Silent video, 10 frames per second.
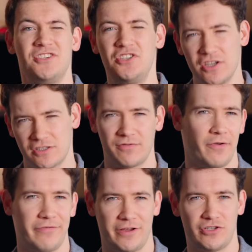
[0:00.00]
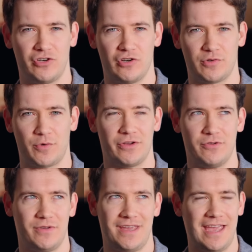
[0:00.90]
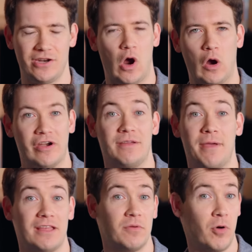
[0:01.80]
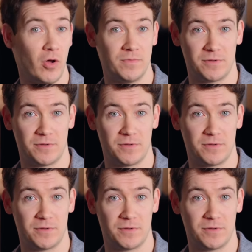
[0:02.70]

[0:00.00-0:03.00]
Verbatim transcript: just for fixtures fixtures where you can't already make the bulb